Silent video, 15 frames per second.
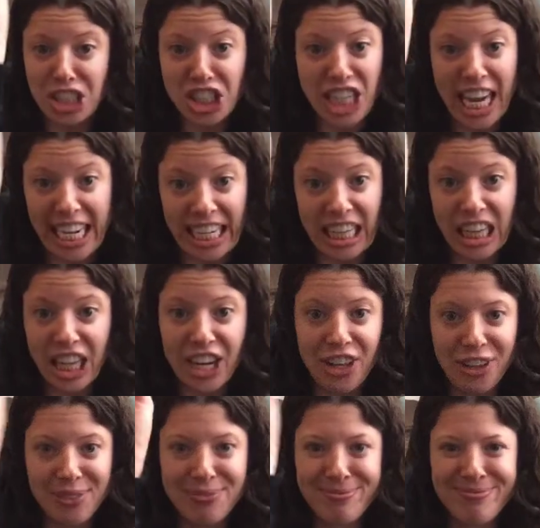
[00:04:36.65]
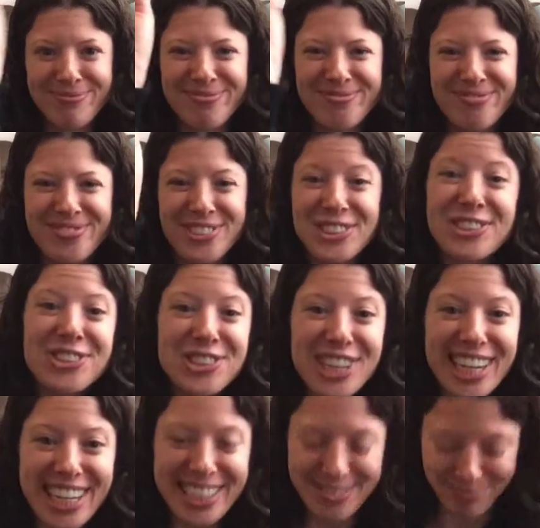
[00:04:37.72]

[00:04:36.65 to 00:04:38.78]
shaking a little. Tree.